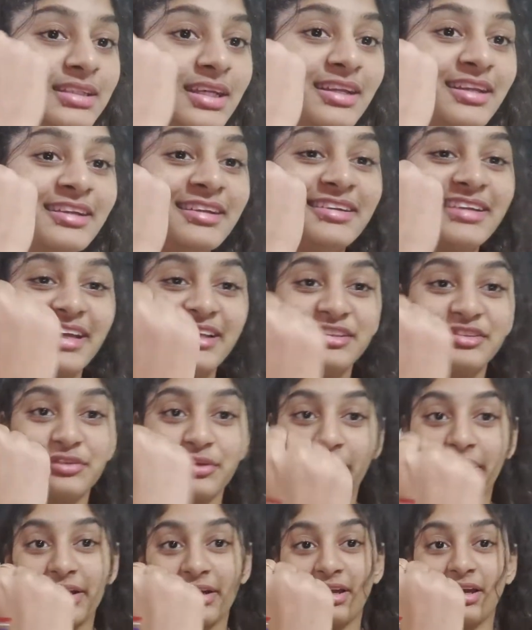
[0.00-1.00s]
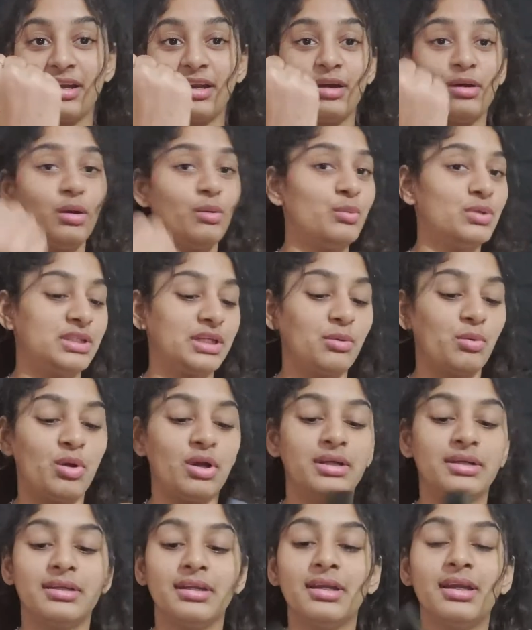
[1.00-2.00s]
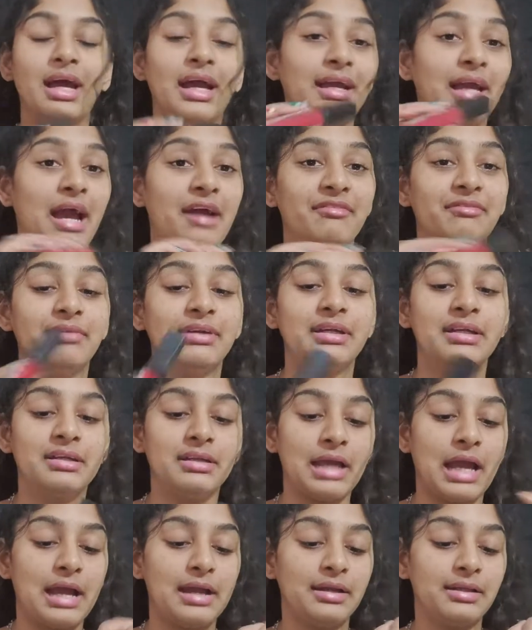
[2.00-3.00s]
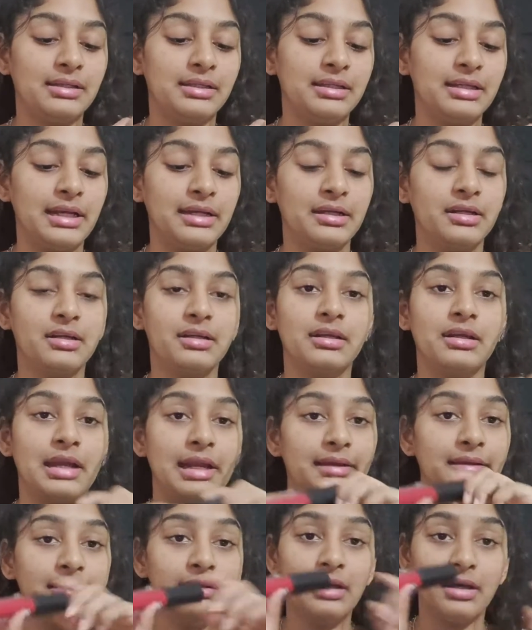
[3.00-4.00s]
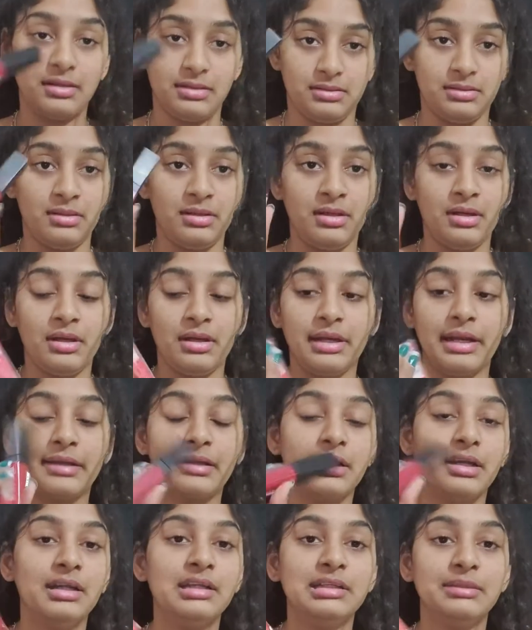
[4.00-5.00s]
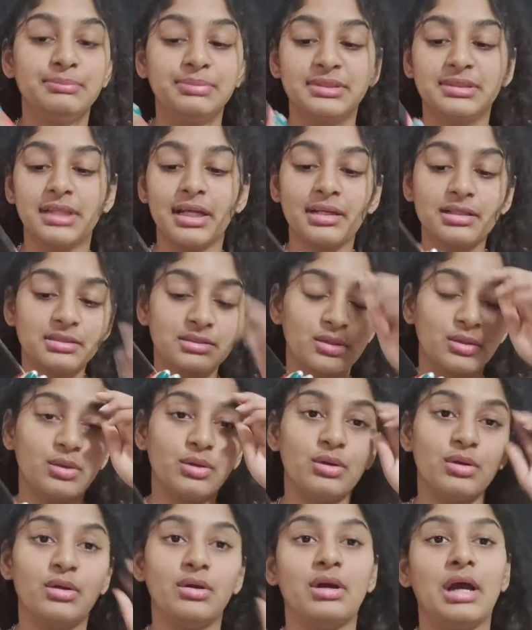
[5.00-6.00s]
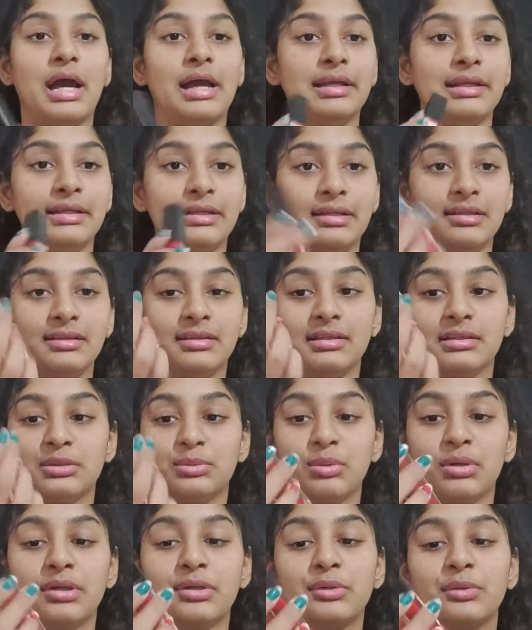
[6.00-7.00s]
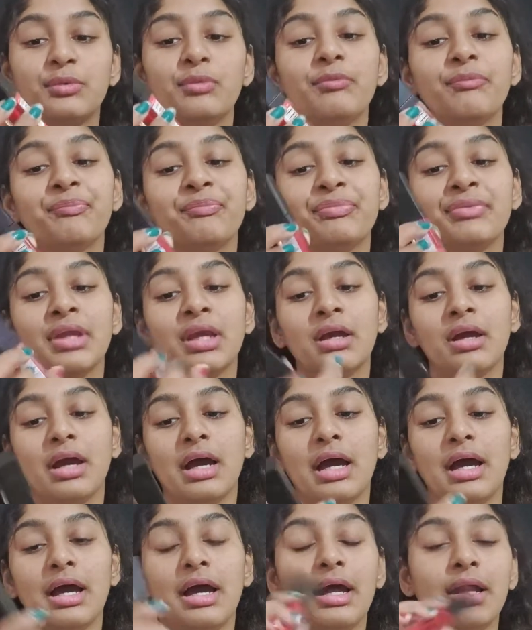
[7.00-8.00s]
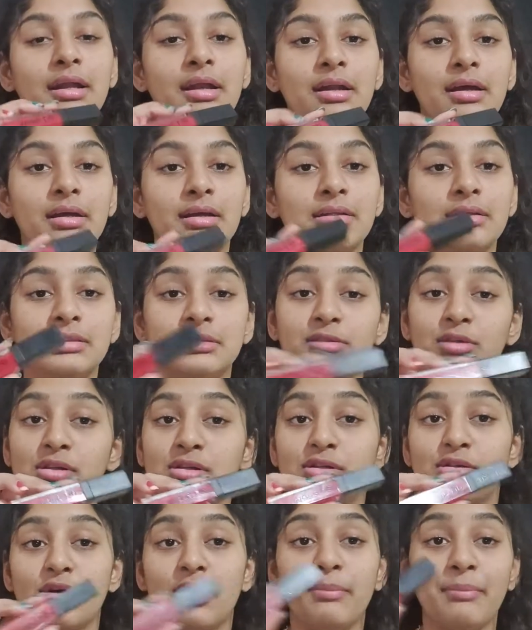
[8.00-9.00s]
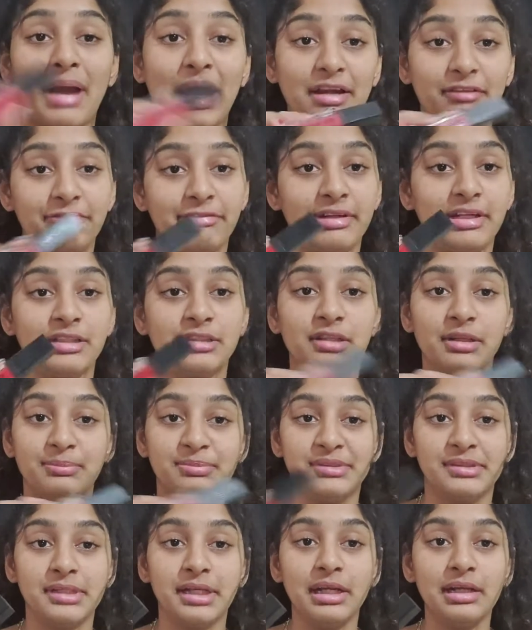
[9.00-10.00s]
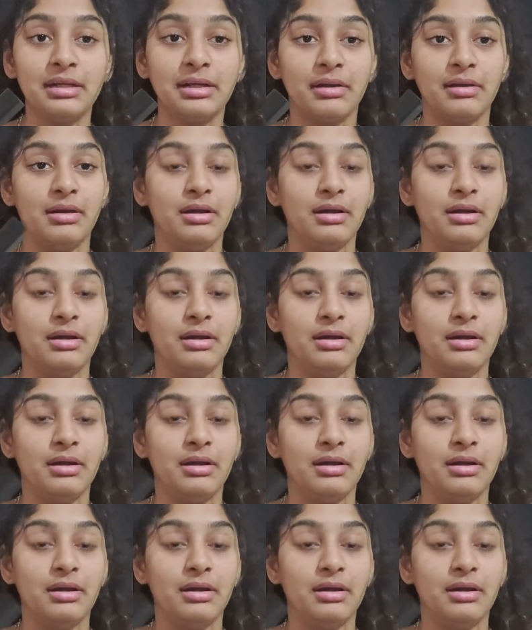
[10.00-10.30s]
It's an intense red color which I wanted. I haven't had any red color lipstick, so I needed this one too. And this is also a matte finish lipstick.